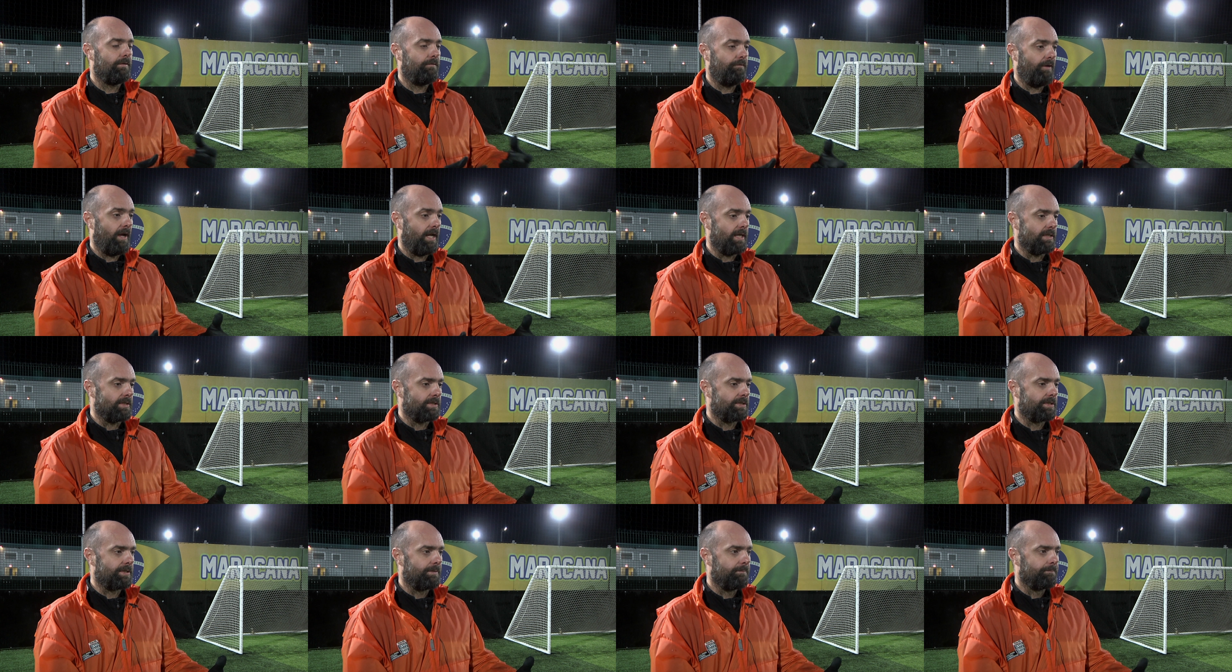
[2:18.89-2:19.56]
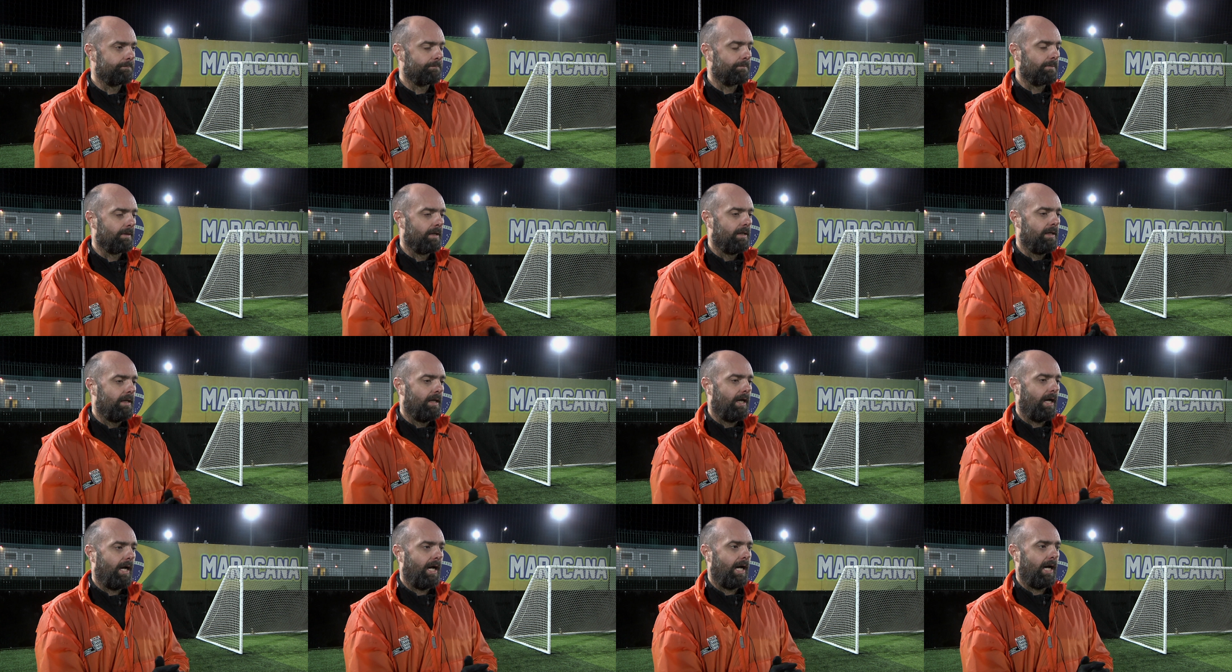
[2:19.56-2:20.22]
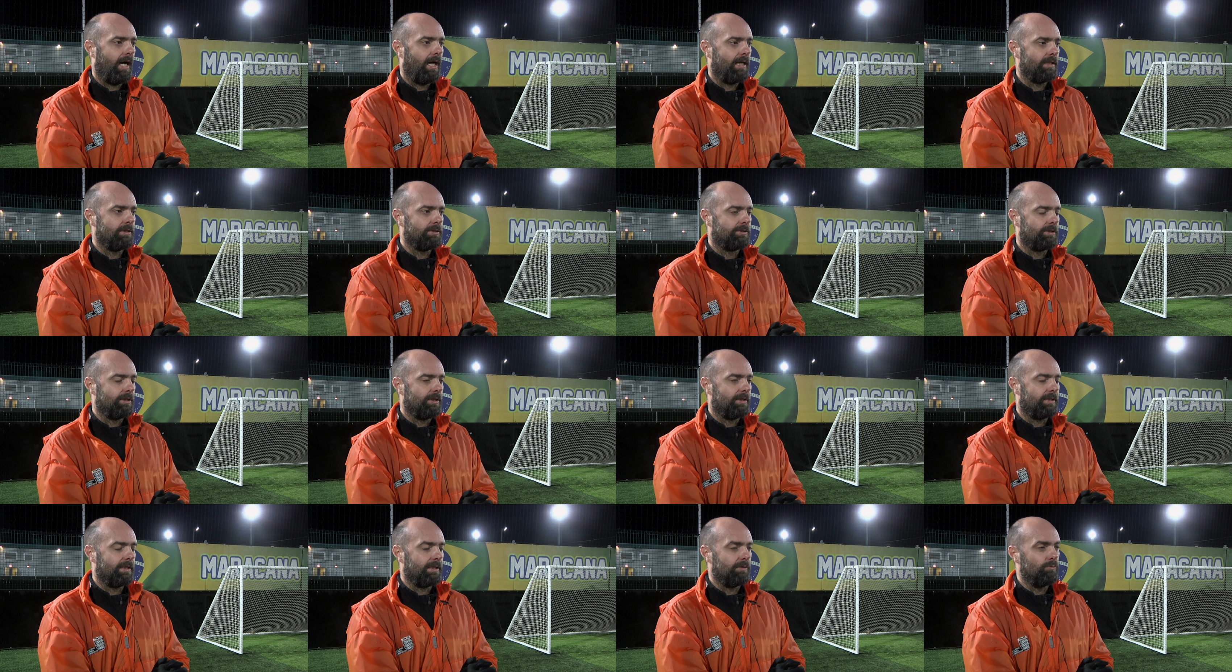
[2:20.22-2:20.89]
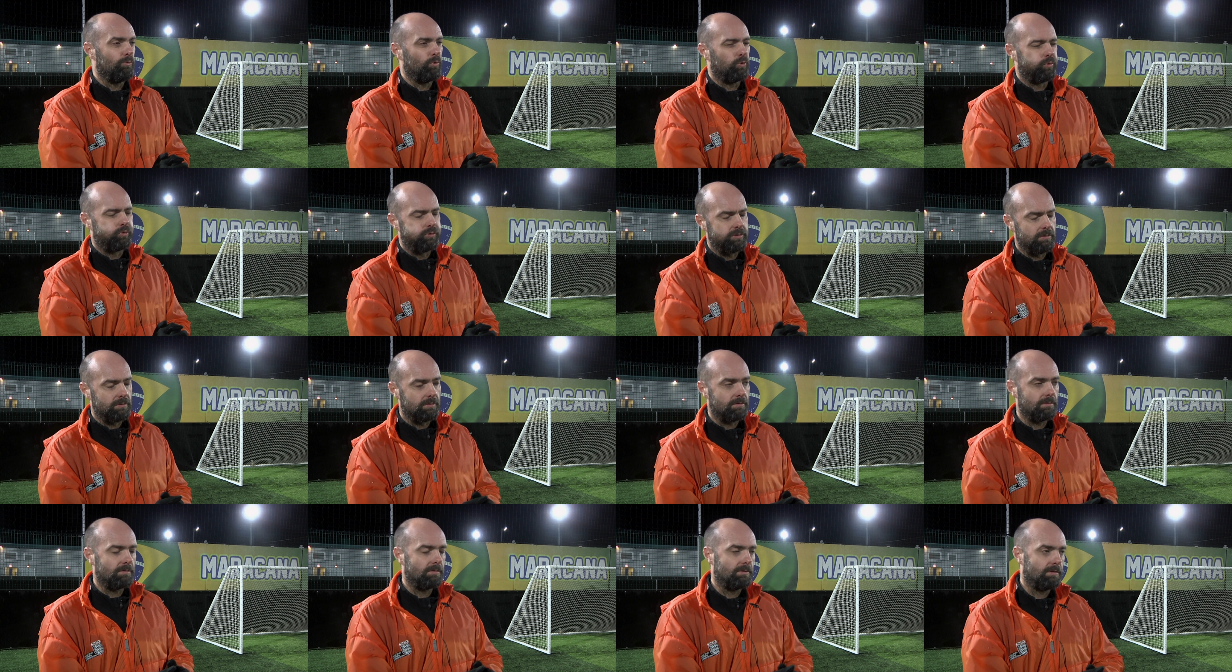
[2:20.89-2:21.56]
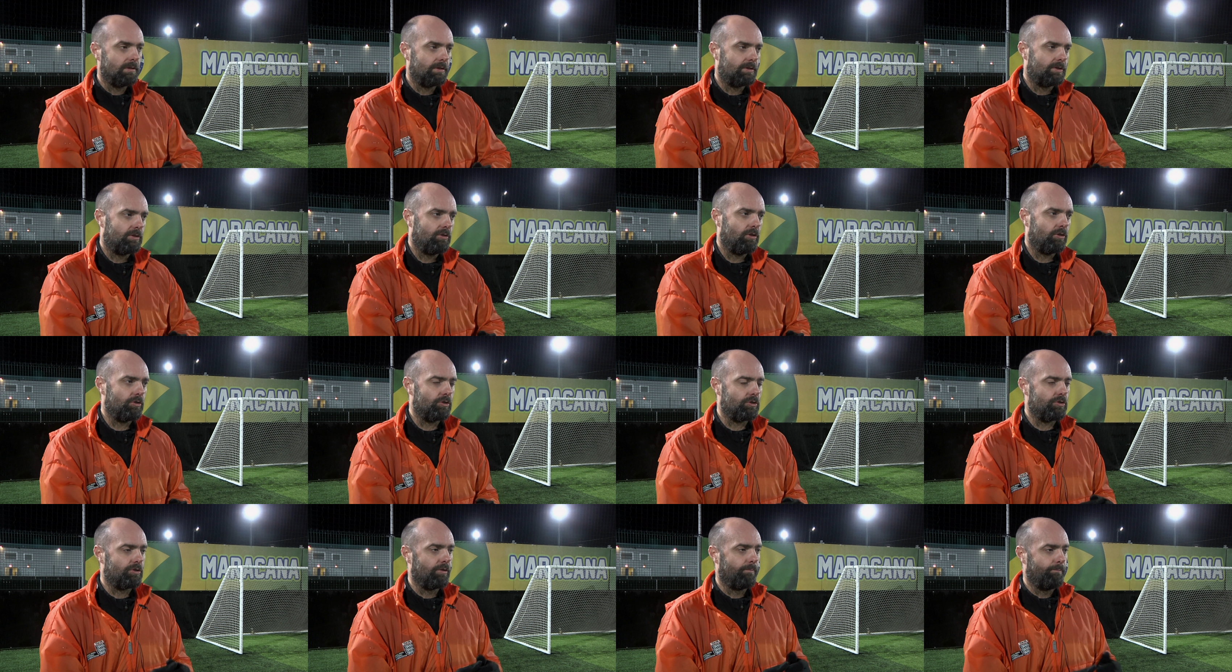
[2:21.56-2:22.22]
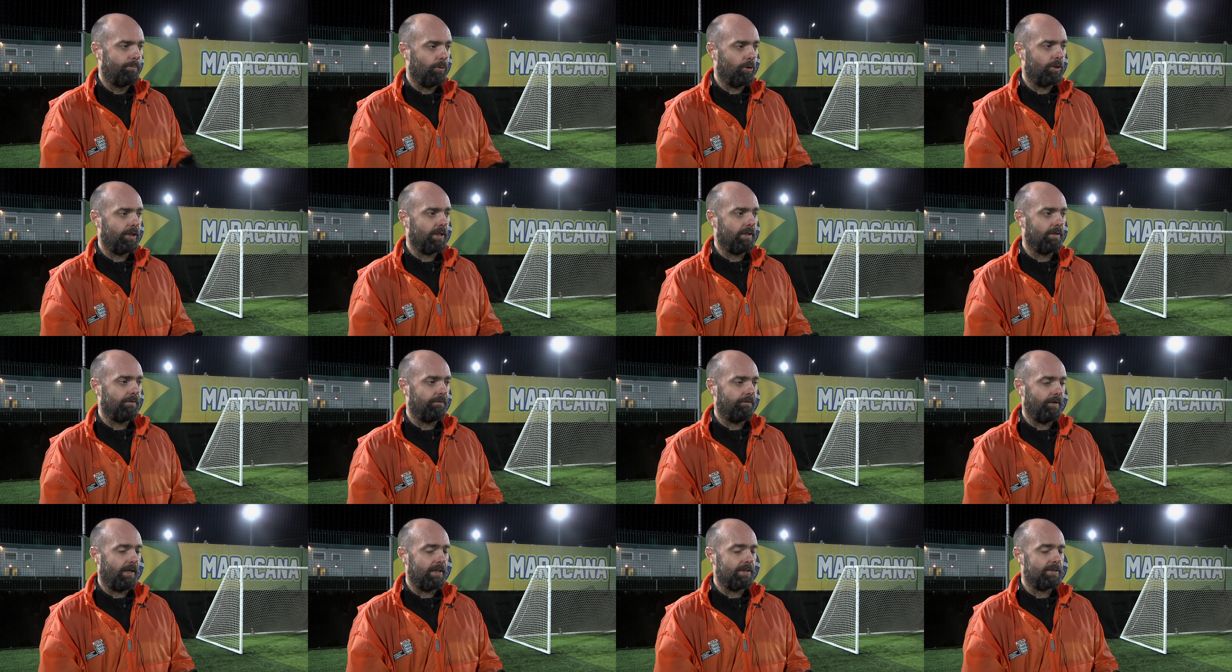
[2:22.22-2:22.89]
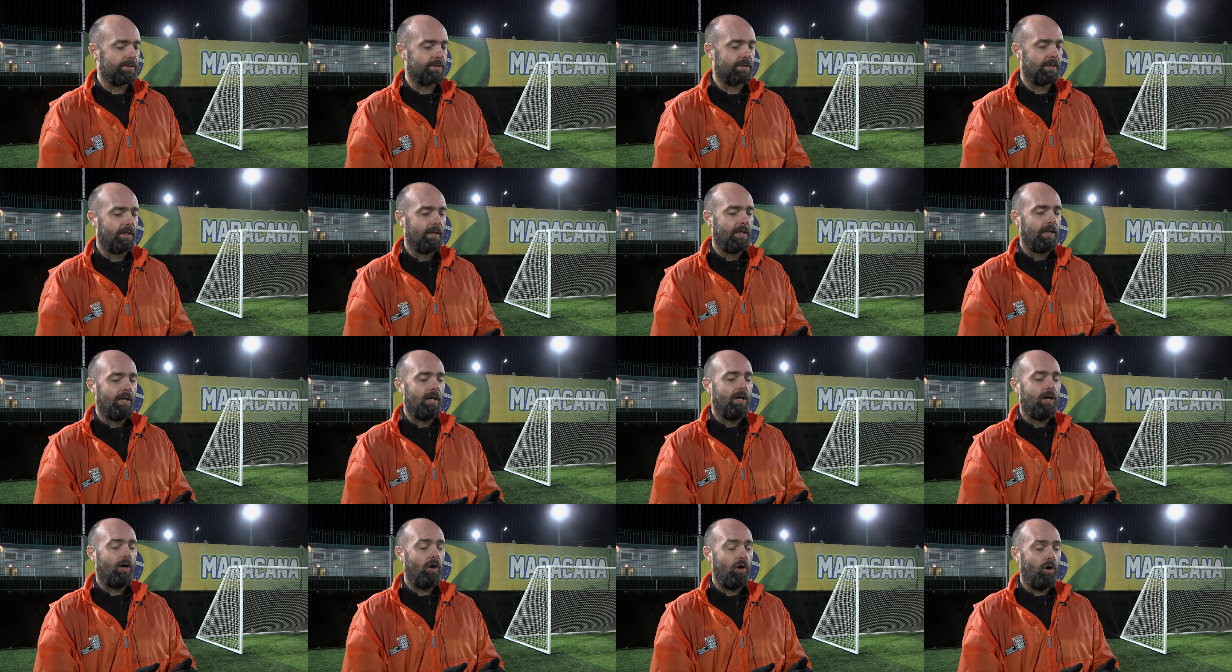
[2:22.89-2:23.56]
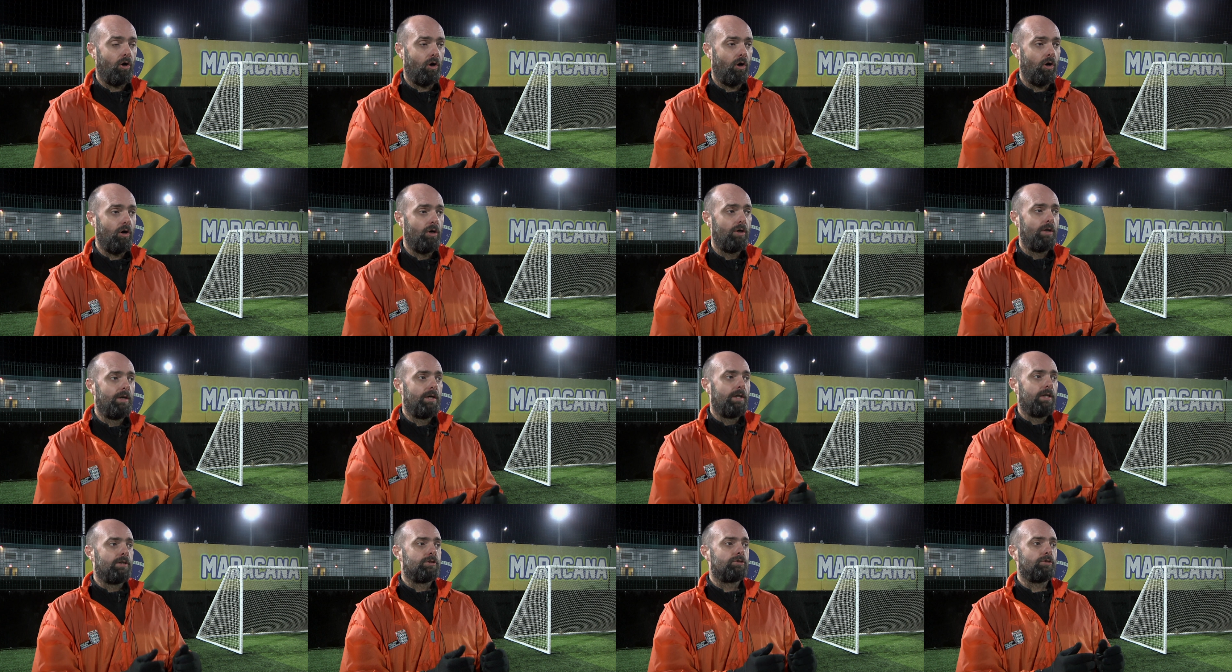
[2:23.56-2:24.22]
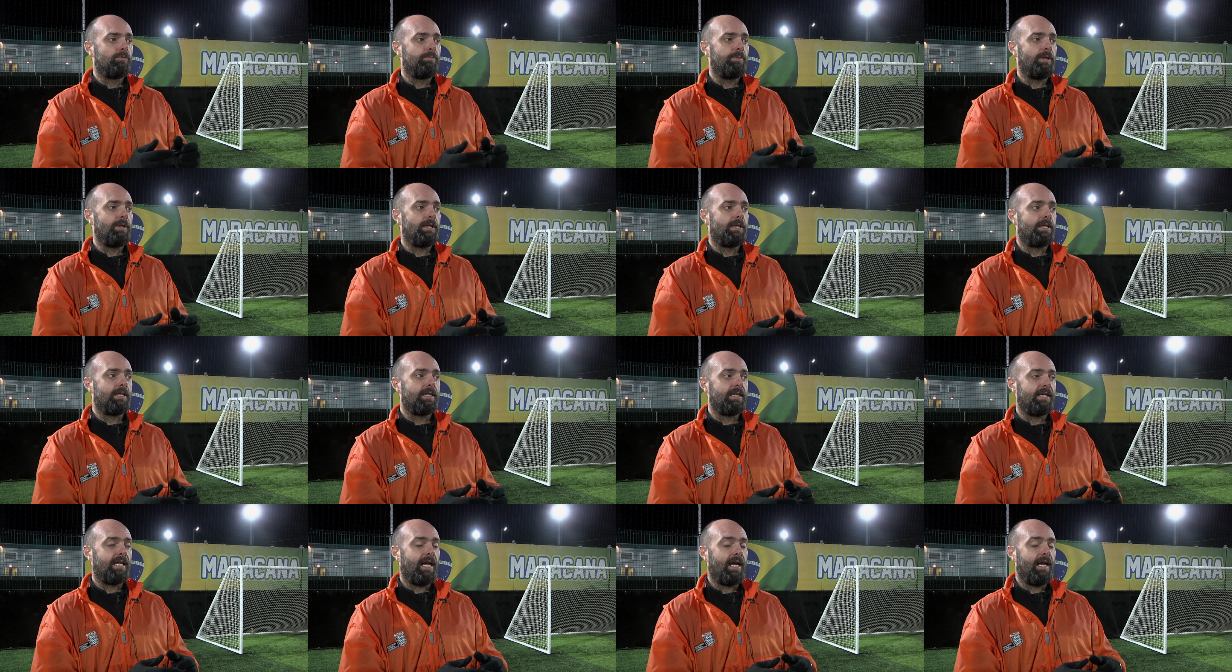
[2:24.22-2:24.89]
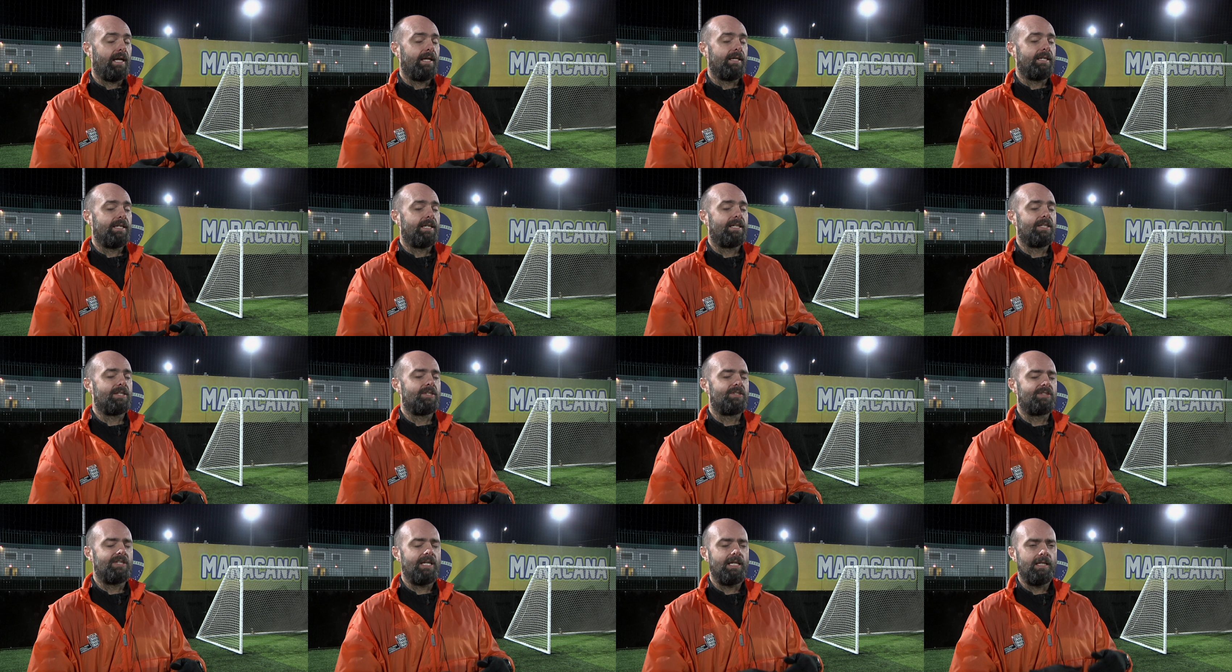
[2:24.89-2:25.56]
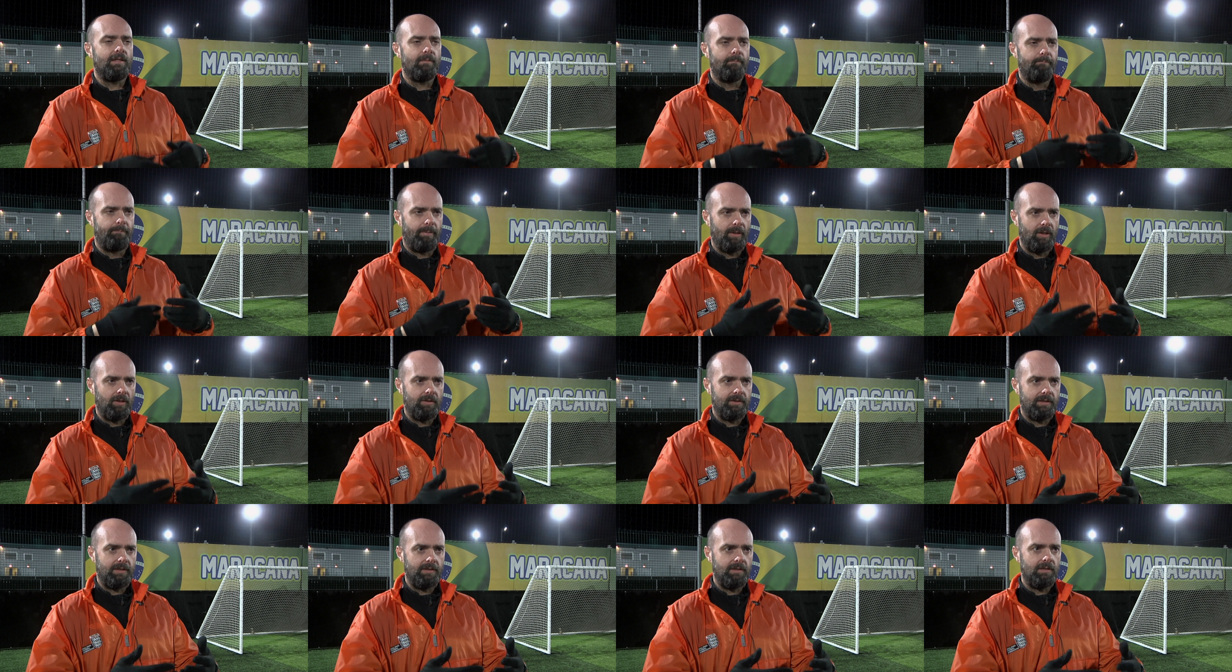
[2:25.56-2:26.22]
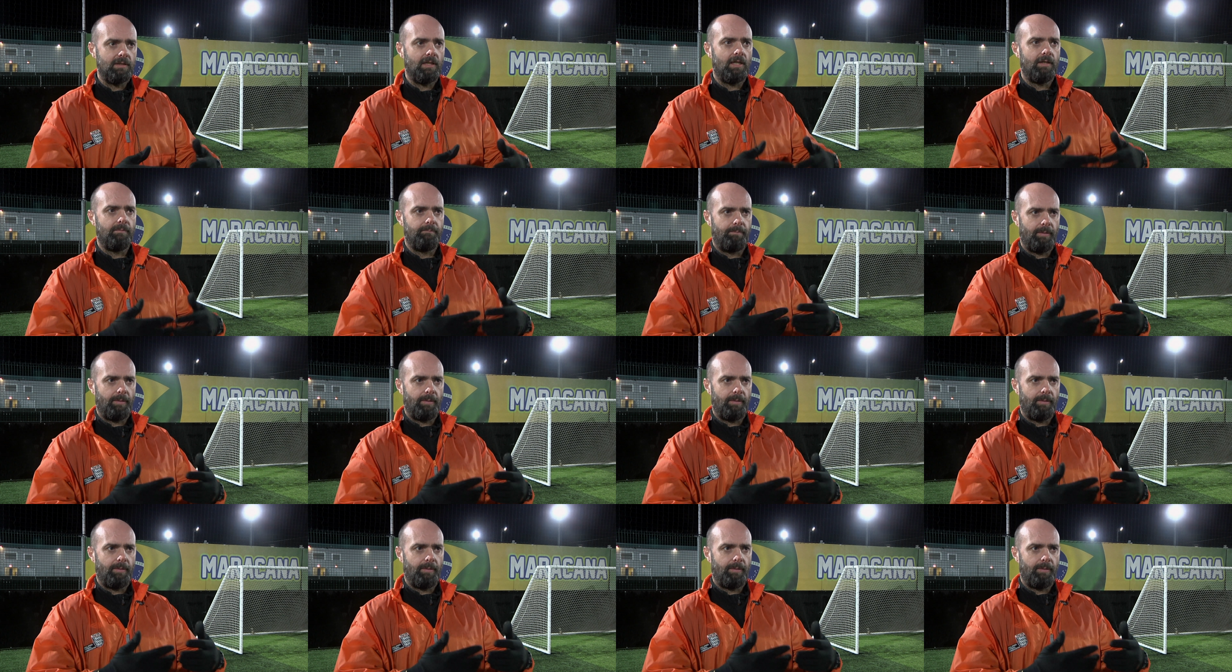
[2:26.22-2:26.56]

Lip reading: offence, and you think, oof, it's not just a booking offence. Or somebody can get, you can see them building and